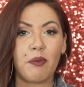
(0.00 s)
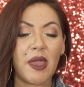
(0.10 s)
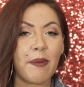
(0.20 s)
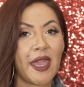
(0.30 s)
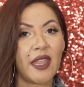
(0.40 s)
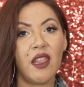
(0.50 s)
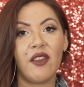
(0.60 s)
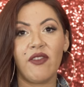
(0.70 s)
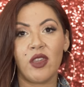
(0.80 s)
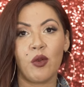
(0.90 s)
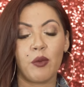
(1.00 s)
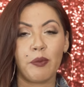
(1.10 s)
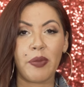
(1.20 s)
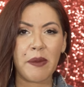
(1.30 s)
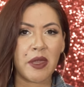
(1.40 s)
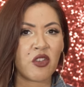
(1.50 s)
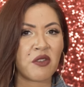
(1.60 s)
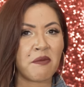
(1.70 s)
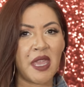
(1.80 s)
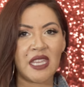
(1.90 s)
baby, I love you, baby, you're
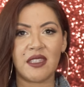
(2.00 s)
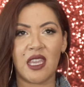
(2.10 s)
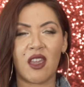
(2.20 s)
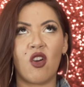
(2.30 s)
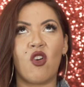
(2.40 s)
amazing,